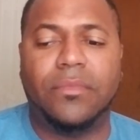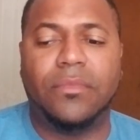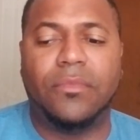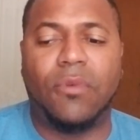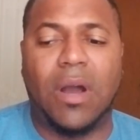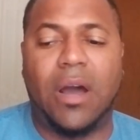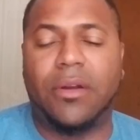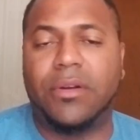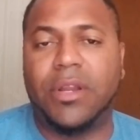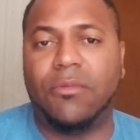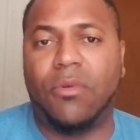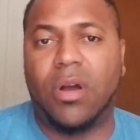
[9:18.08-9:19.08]
Wilder
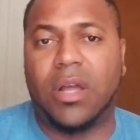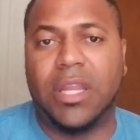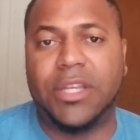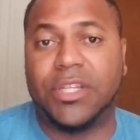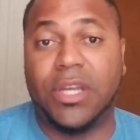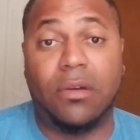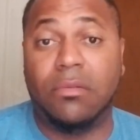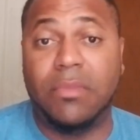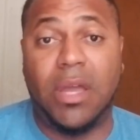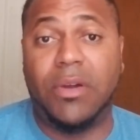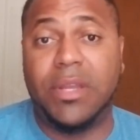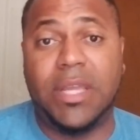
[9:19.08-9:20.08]
didn't want Klitschko.
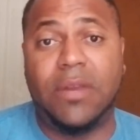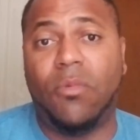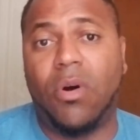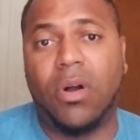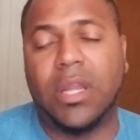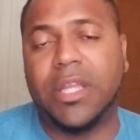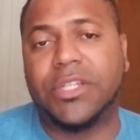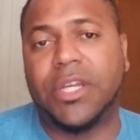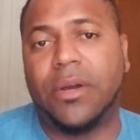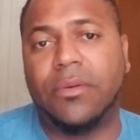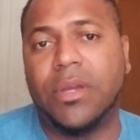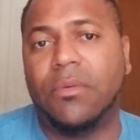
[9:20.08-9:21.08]
No, he didn't want
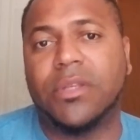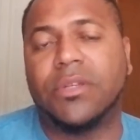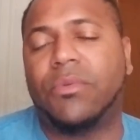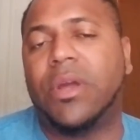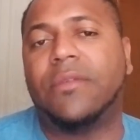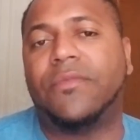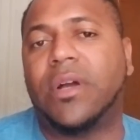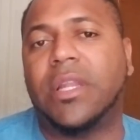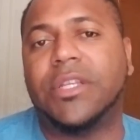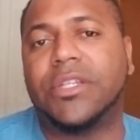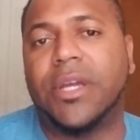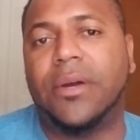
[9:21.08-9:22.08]
Klitschko. He wasn't ready for
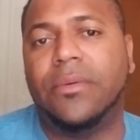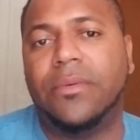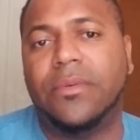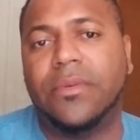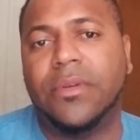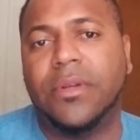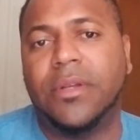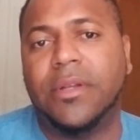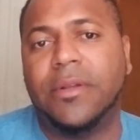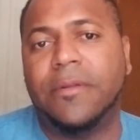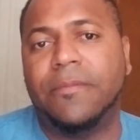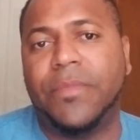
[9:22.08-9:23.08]
Klitschko.
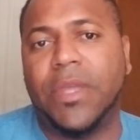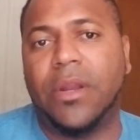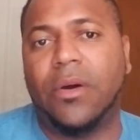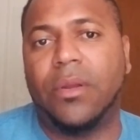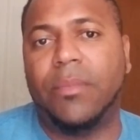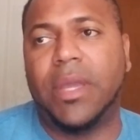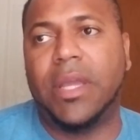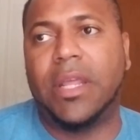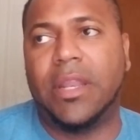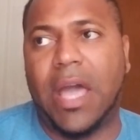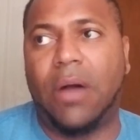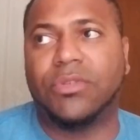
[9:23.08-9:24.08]
You know what I mean?
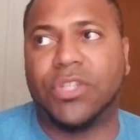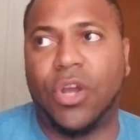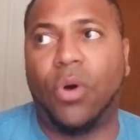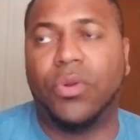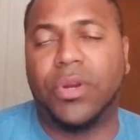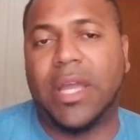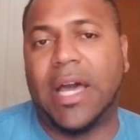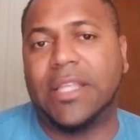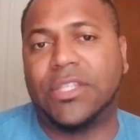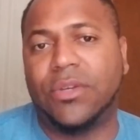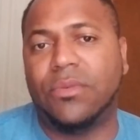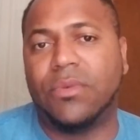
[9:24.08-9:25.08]
And that was an older guy,
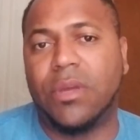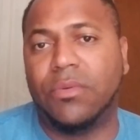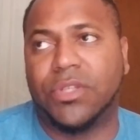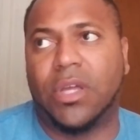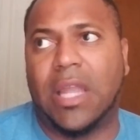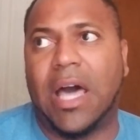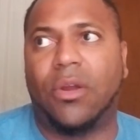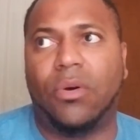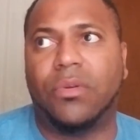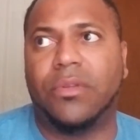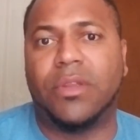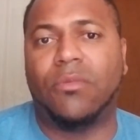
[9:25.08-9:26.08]
too. He was a lot
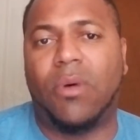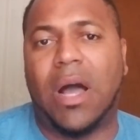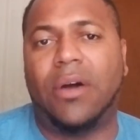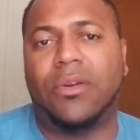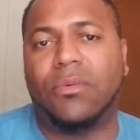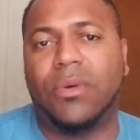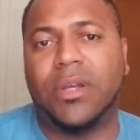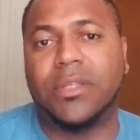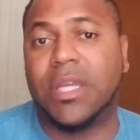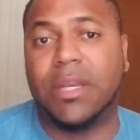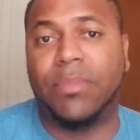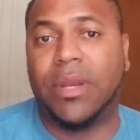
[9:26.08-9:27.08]
older than Wilder
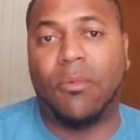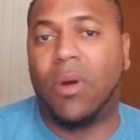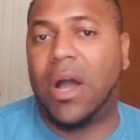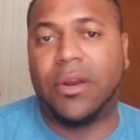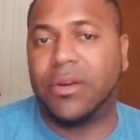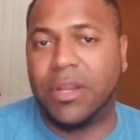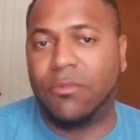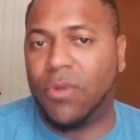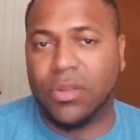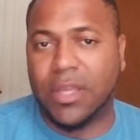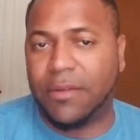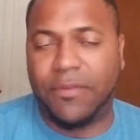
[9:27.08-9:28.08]
was. But Wilder didn't
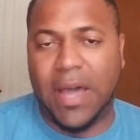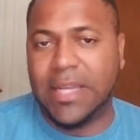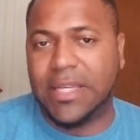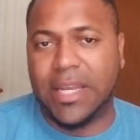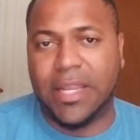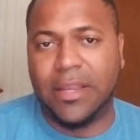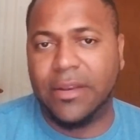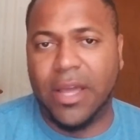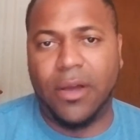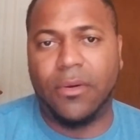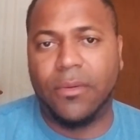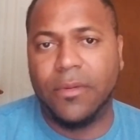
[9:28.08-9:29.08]
want that fight, did he?
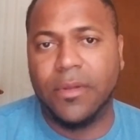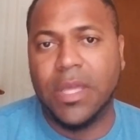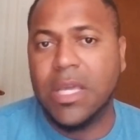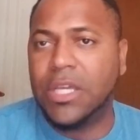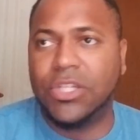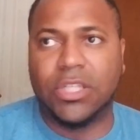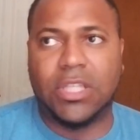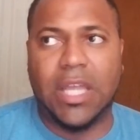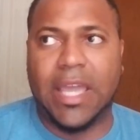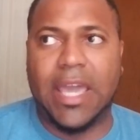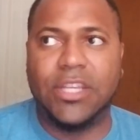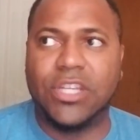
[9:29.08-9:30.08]
No. Just
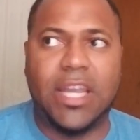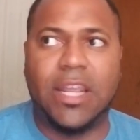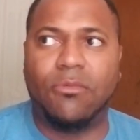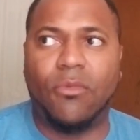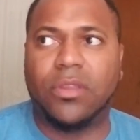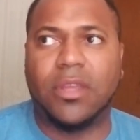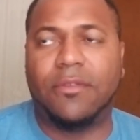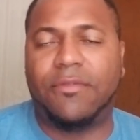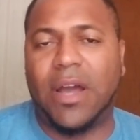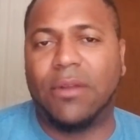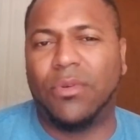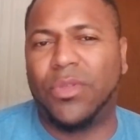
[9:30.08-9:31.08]
like AJ didn't want that
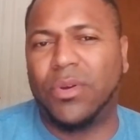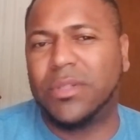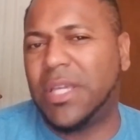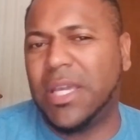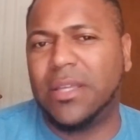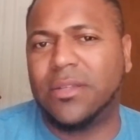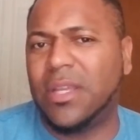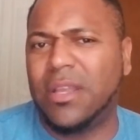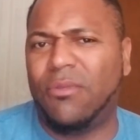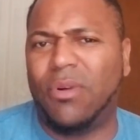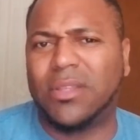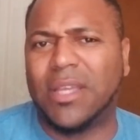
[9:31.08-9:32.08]
fight with Ortiz. He
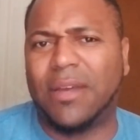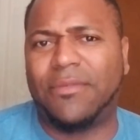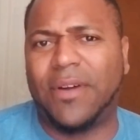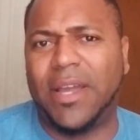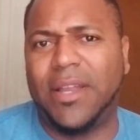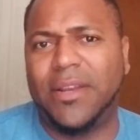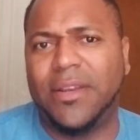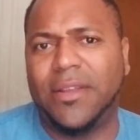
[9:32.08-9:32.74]
didn't want that fight.